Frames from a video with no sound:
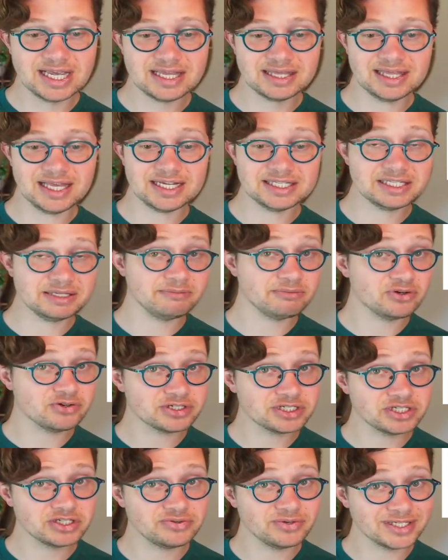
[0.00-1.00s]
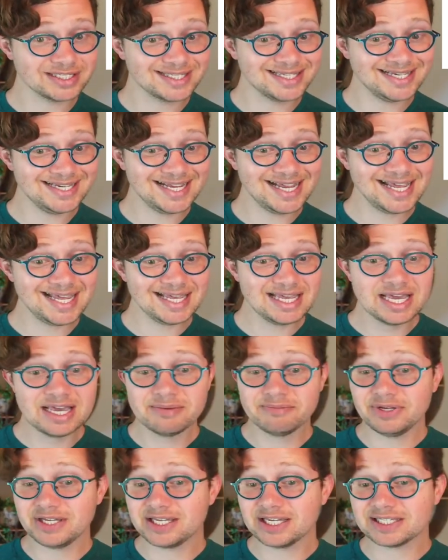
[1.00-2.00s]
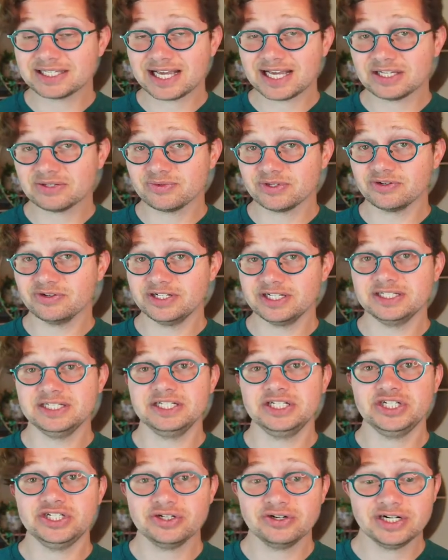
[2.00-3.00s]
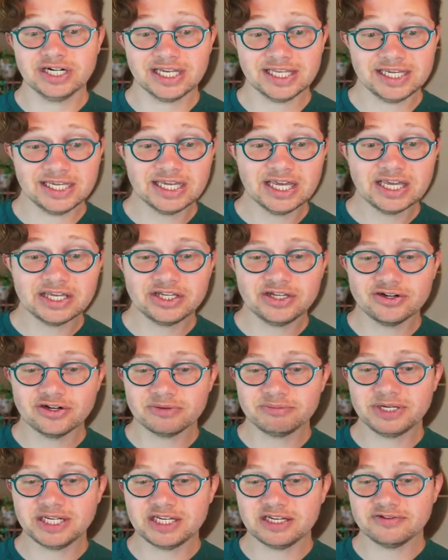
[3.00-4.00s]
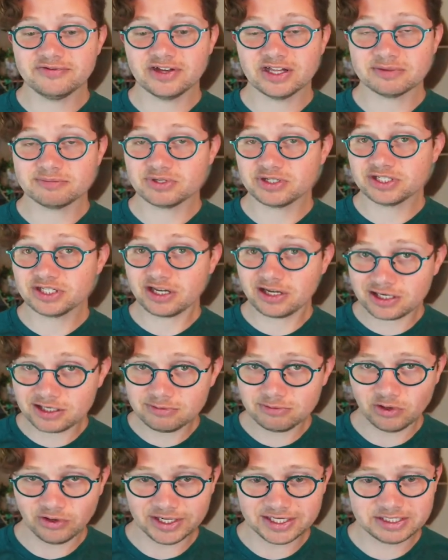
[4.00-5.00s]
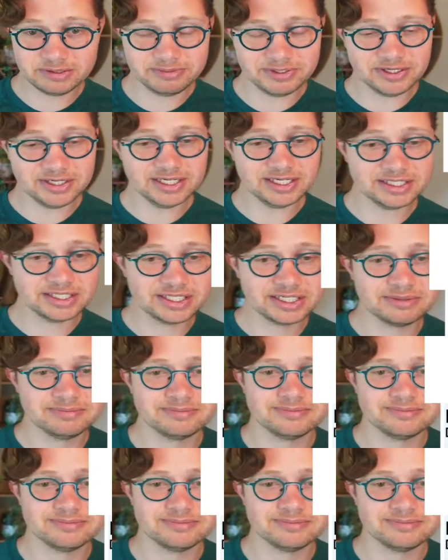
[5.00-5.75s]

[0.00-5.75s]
That's important to us today because, as we're going to see shortly, European developers are more experienced.